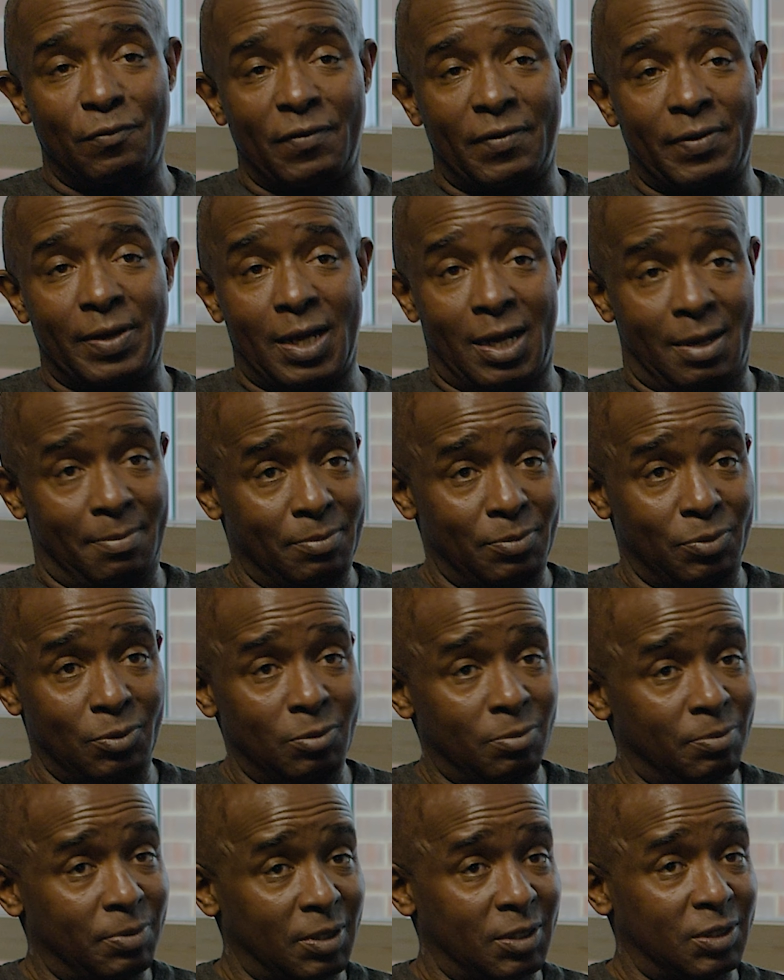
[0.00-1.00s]
very
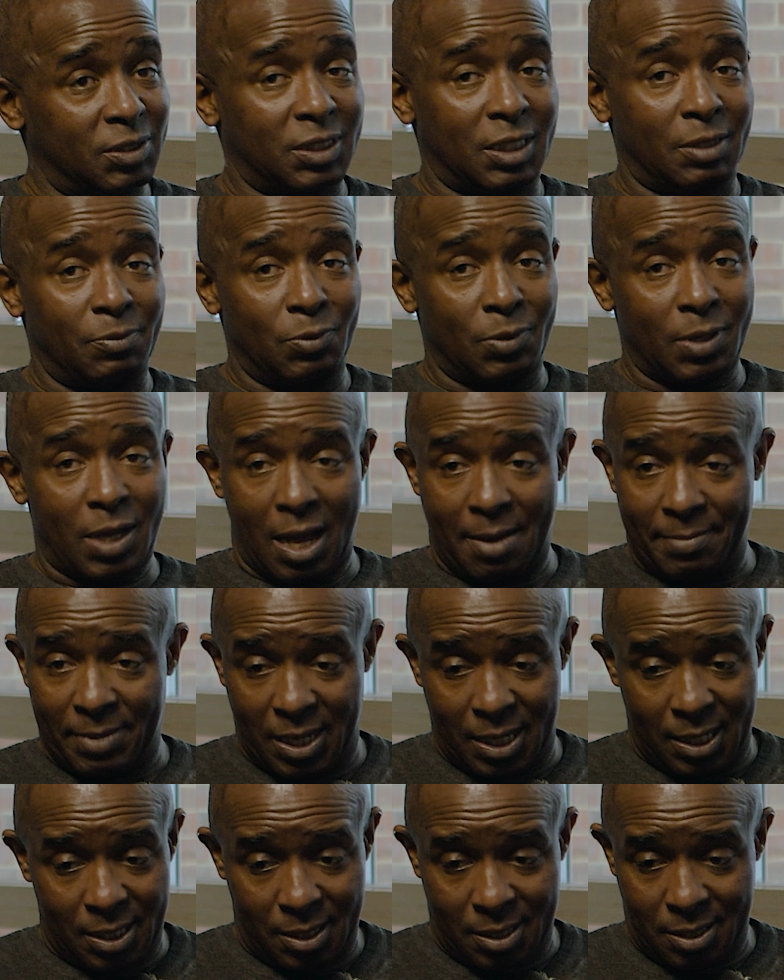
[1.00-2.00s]
humble, because they will come
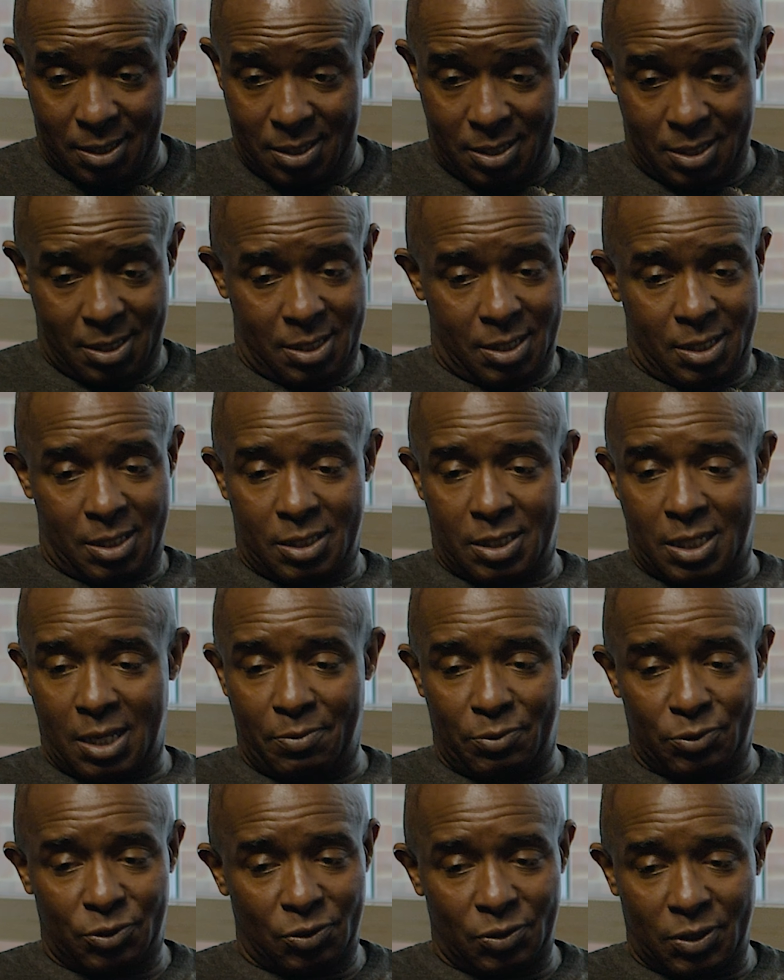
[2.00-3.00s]
in, they
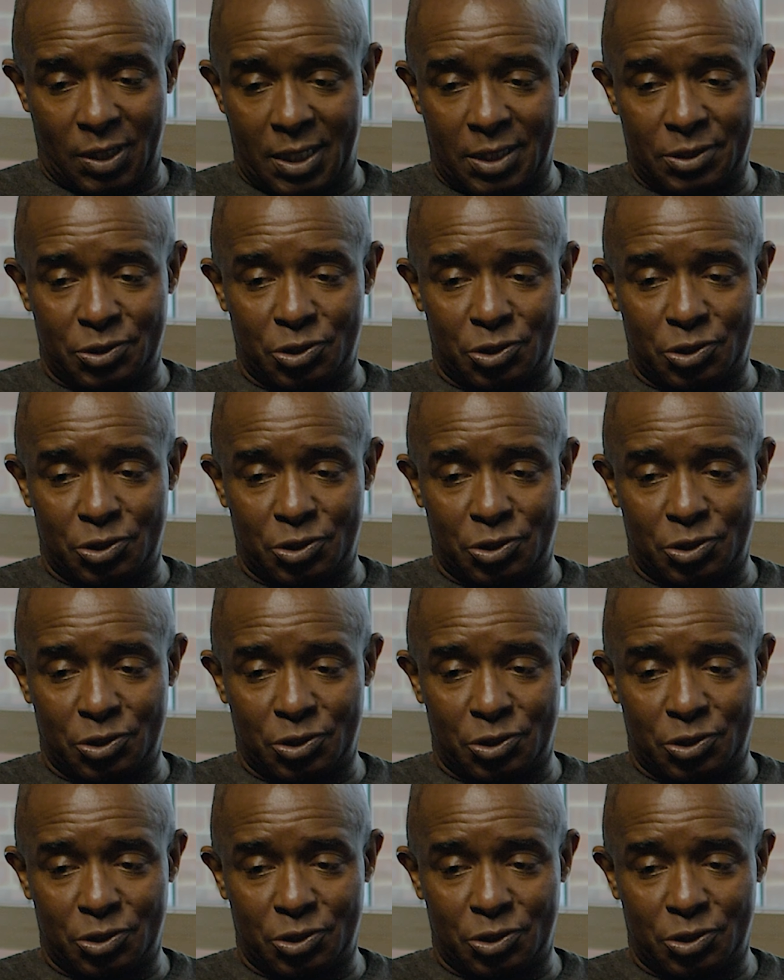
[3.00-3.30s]
will do their